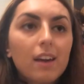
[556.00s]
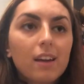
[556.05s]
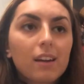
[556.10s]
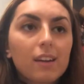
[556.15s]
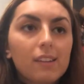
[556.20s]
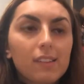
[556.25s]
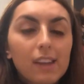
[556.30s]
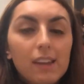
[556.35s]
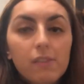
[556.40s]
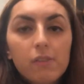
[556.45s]

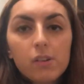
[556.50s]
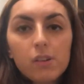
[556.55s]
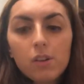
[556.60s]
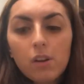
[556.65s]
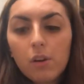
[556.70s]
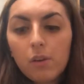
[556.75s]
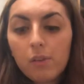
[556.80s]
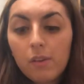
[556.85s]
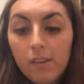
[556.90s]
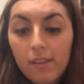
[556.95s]
Because even
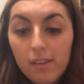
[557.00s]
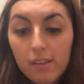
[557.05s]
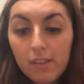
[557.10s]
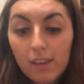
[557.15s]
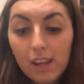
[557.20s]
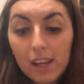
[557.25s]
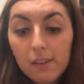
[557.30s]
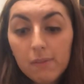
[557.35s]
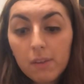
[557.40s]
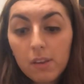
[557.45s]

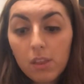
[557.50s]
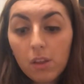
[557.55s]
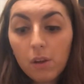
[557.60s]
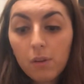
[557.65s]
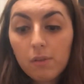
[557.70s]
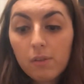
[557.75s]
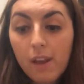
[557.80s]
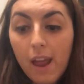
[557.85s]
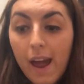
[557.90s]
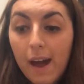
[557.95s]
though
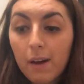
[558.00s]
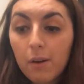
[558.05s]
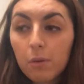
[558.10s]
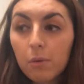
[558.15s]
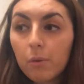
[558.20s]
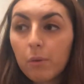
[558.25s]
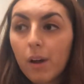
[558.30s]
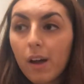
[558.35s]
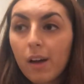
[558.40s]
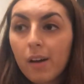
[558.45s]

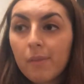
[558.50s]
now